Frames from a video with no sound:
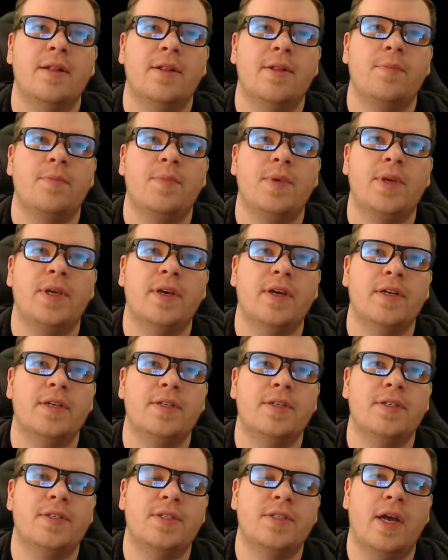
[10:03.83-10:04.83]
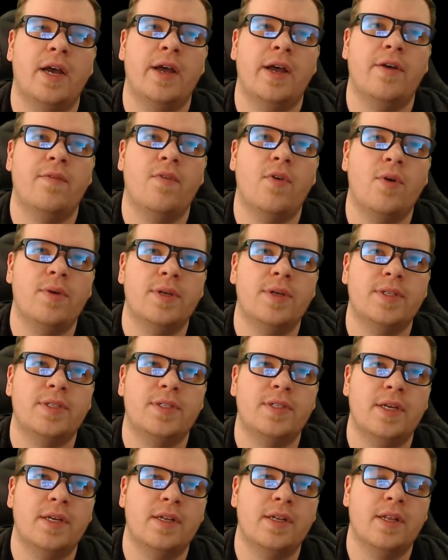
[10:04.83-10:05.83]
Because I've always
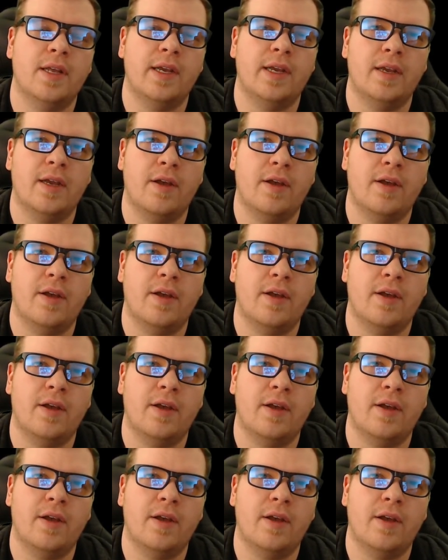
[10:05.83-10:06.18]
said, like,